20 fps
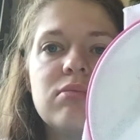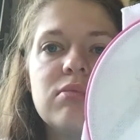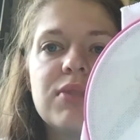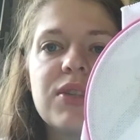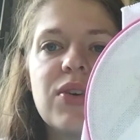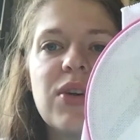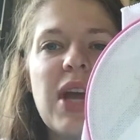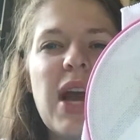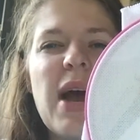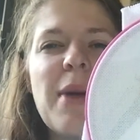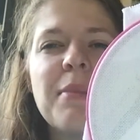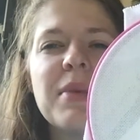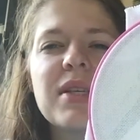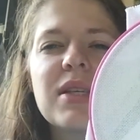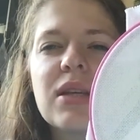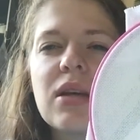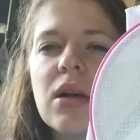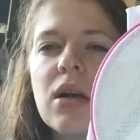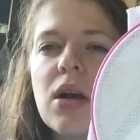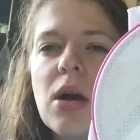So yeah, I'm
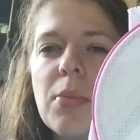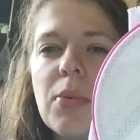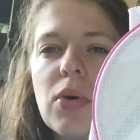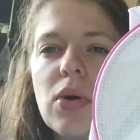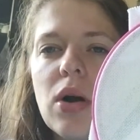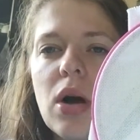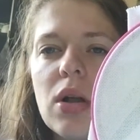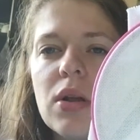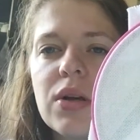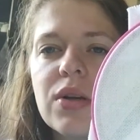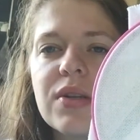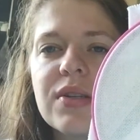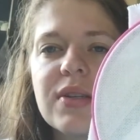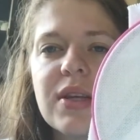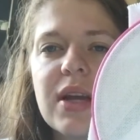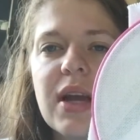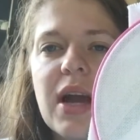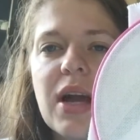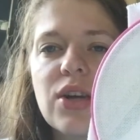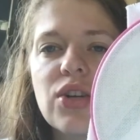missing a couple colors
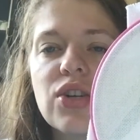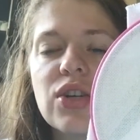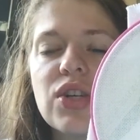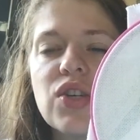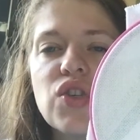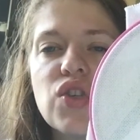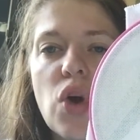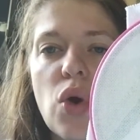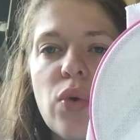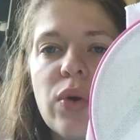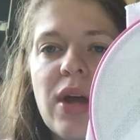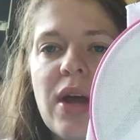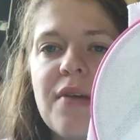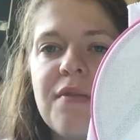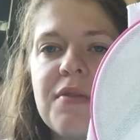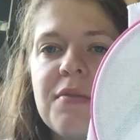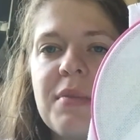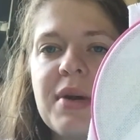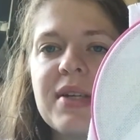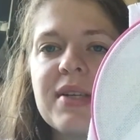that I actually don't
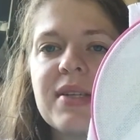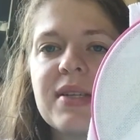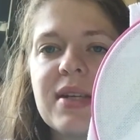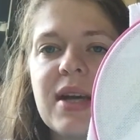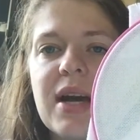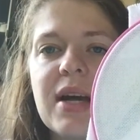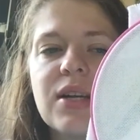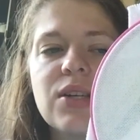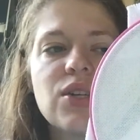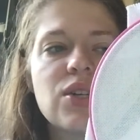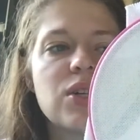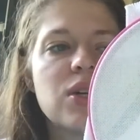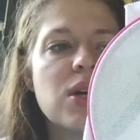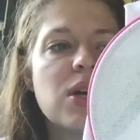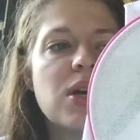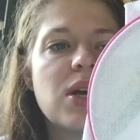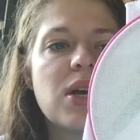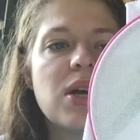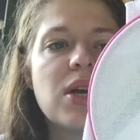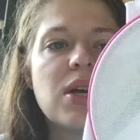have in my stash,
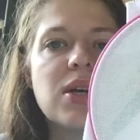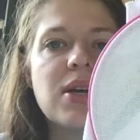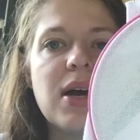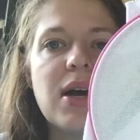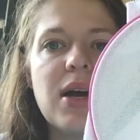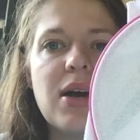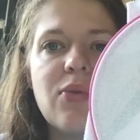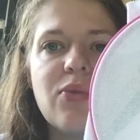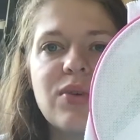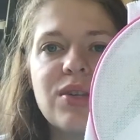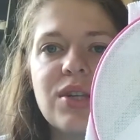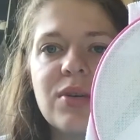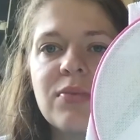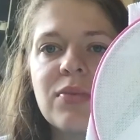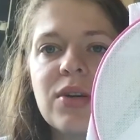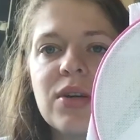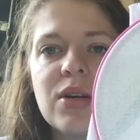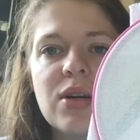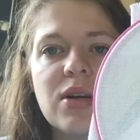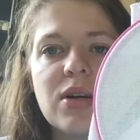which I'm
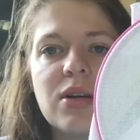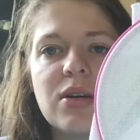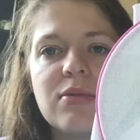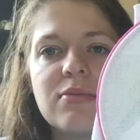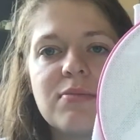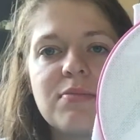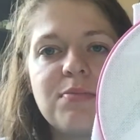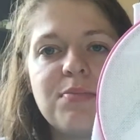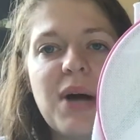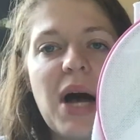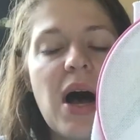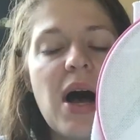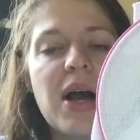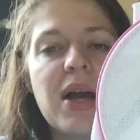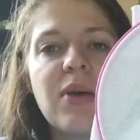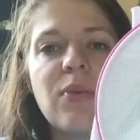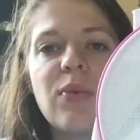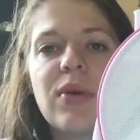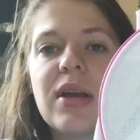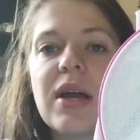gonna
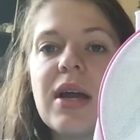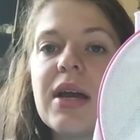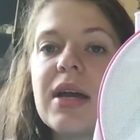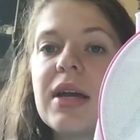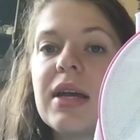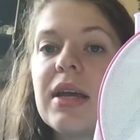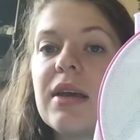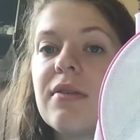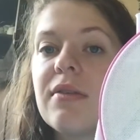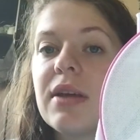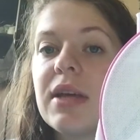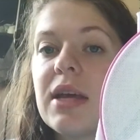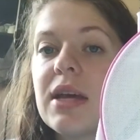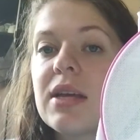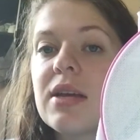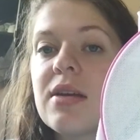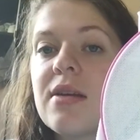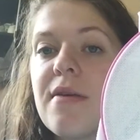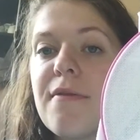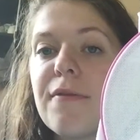buy when I
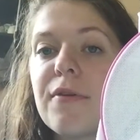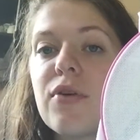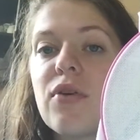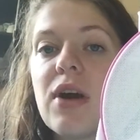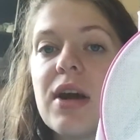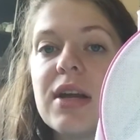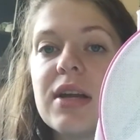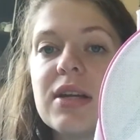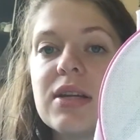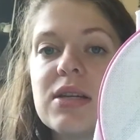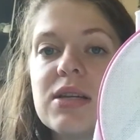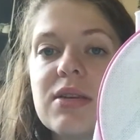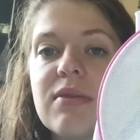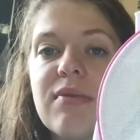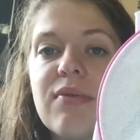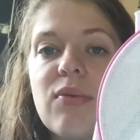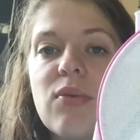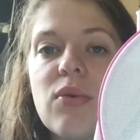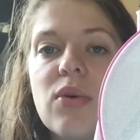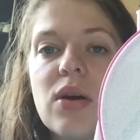get enough credit
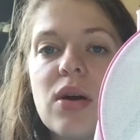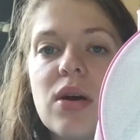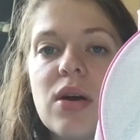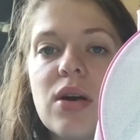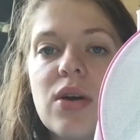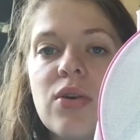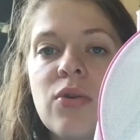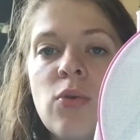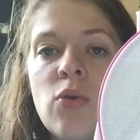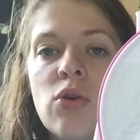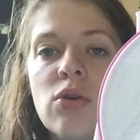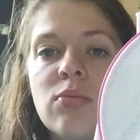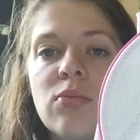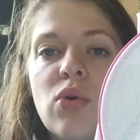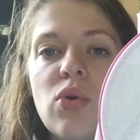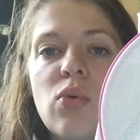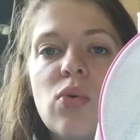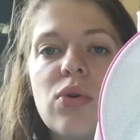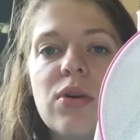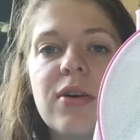for a
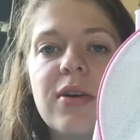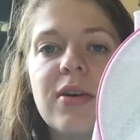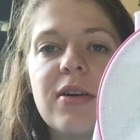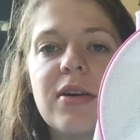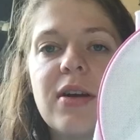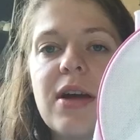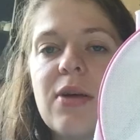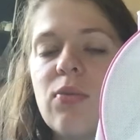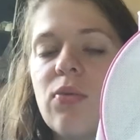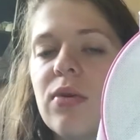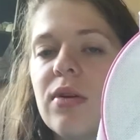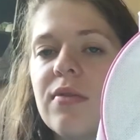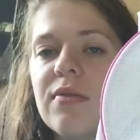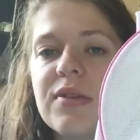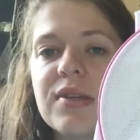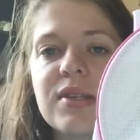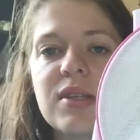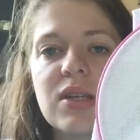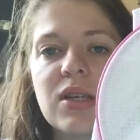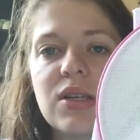normal order at one of
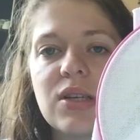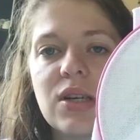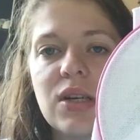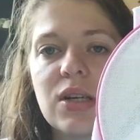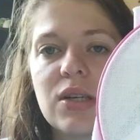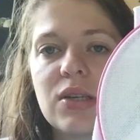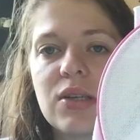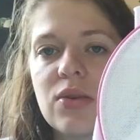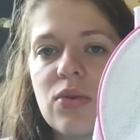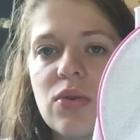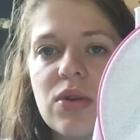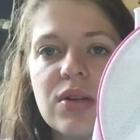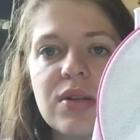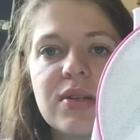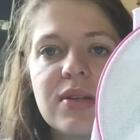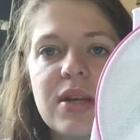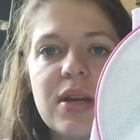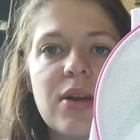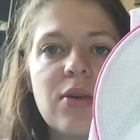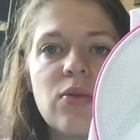the stitching stores
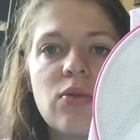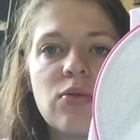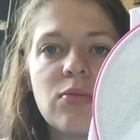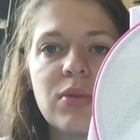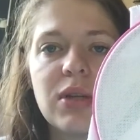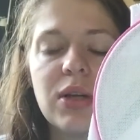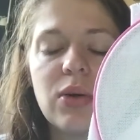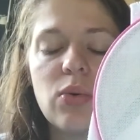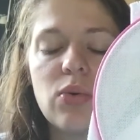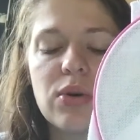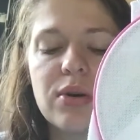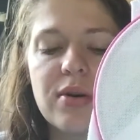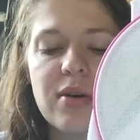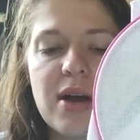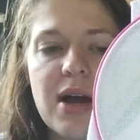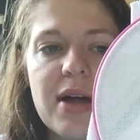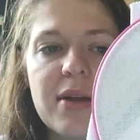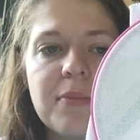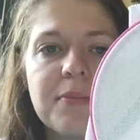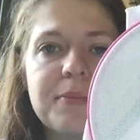that I normally order
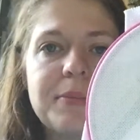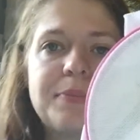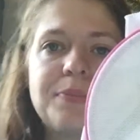at.